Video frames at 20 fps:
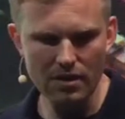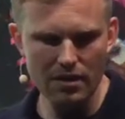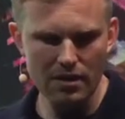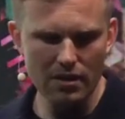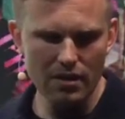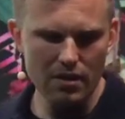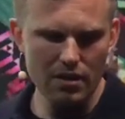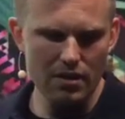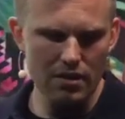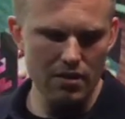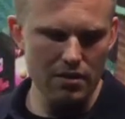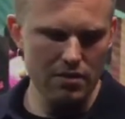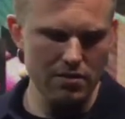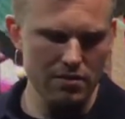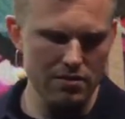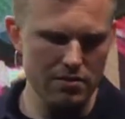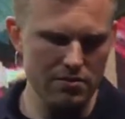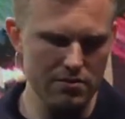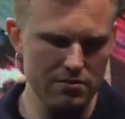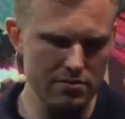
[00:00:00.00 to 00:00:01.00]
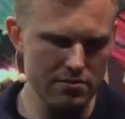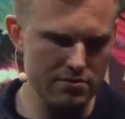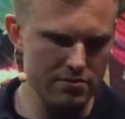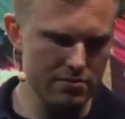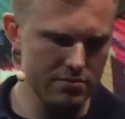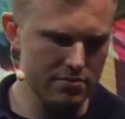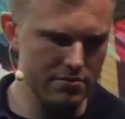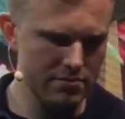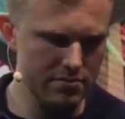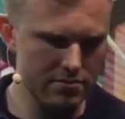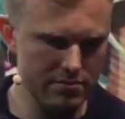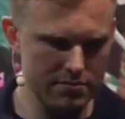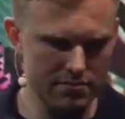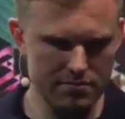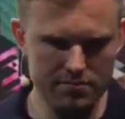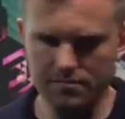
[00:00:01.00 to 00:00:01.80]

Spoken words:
[no speech]